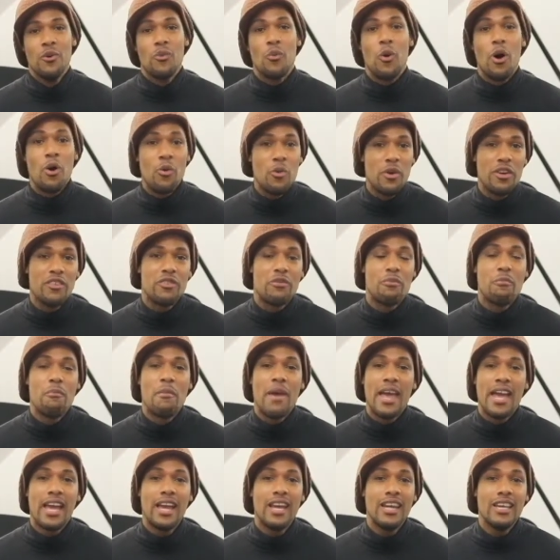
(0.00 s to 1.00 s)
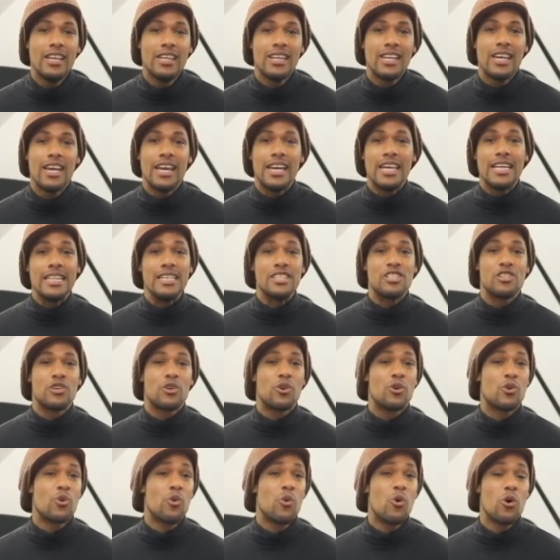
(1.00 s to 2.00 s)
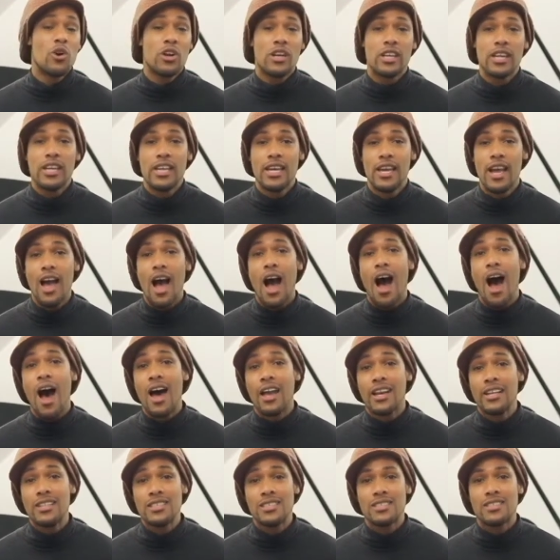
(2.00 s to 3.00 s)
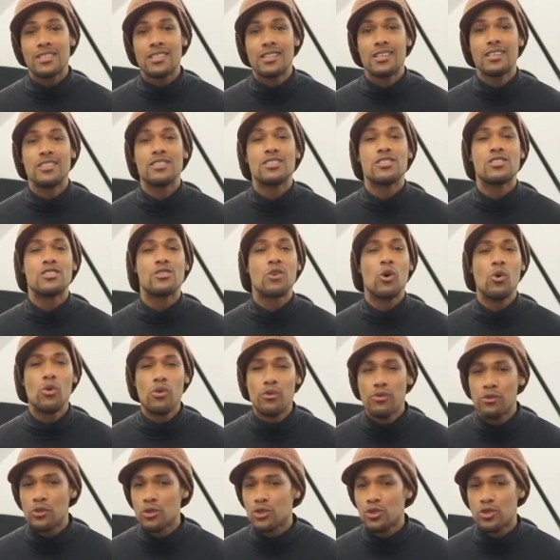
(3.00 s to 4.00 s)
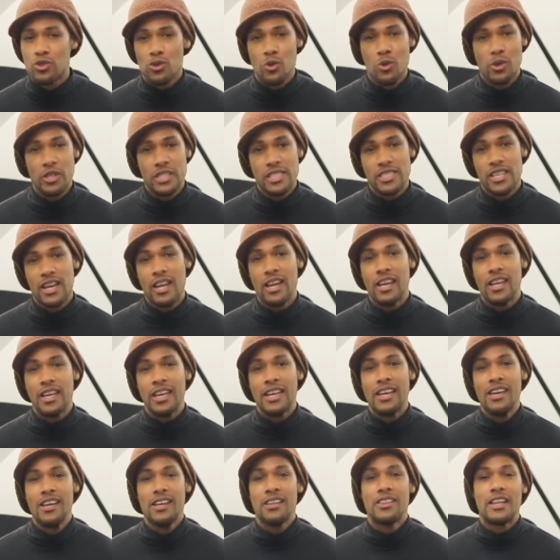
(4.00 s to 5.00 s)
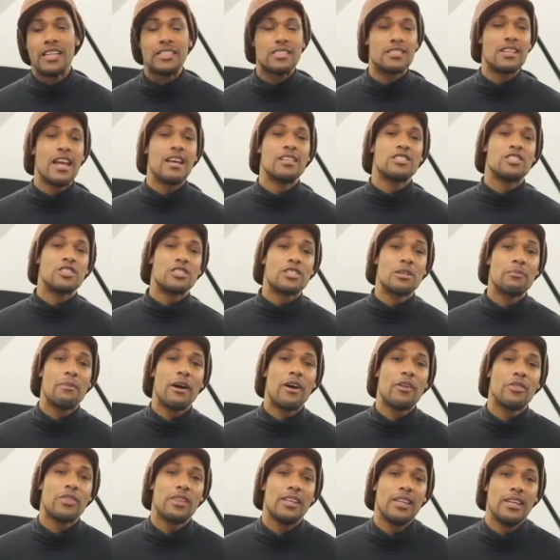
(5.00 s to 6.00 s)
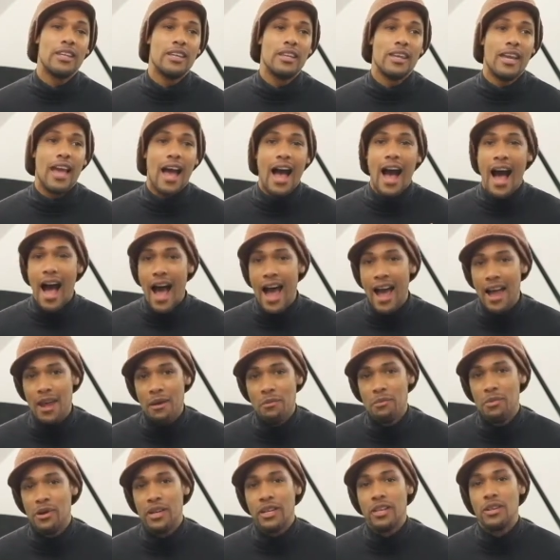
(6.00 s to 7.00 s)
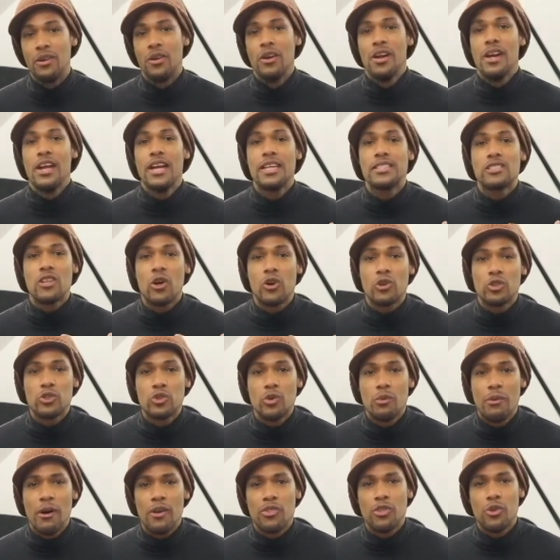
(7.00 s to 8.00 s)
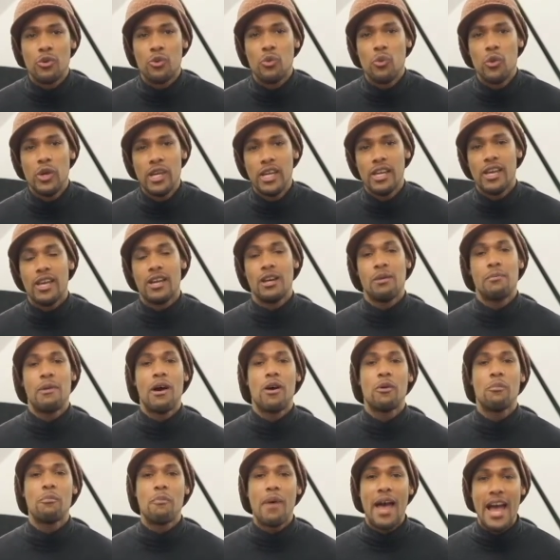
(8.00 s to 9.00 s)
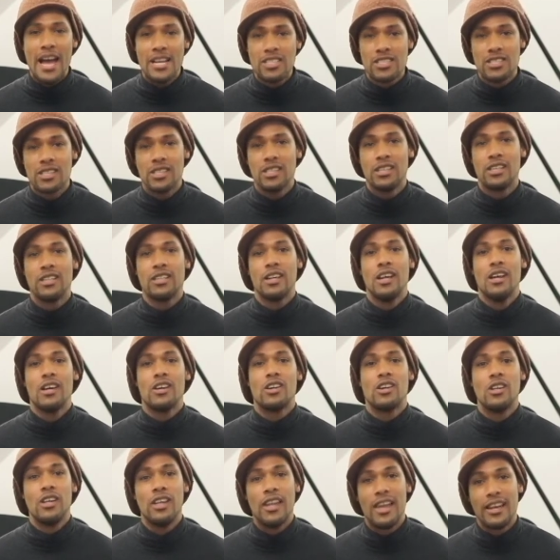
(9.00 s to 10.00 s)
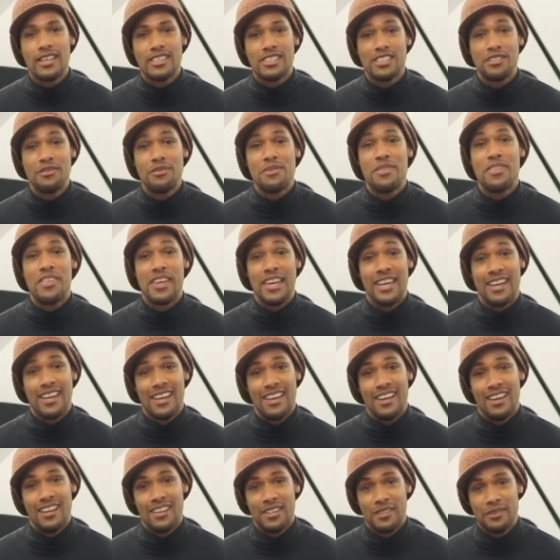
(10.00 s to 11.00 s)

What we've made is quirky, honest, soulful storytelling that's not just about the I, but it's also about the we and about passionate collective thinking.